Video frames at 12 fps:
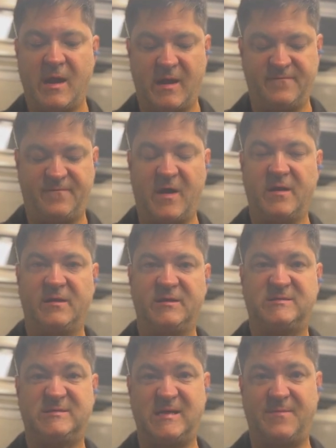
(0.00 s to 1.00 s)
And finally,
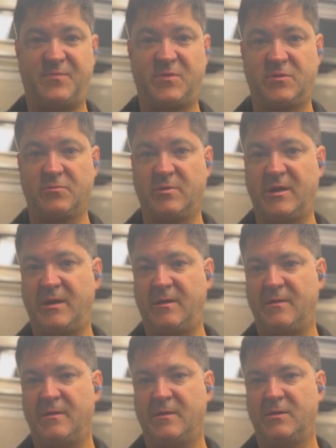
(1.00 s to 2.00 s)
step three,
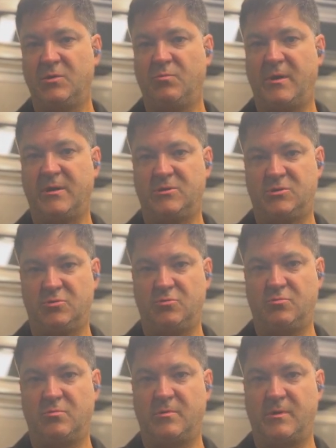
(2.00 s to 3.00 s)
you want to
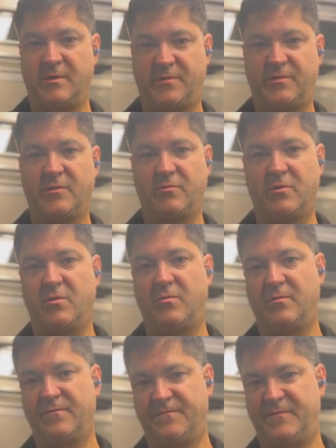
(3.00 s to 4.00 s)
do a thorough
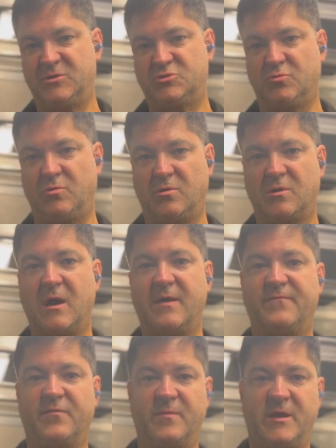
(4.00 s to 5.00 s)
visual
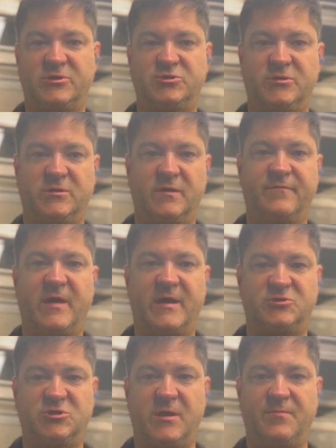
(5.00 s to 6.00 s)
confirmation of
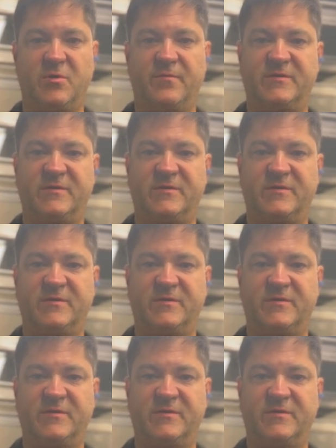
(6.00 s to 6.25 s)
that chamber.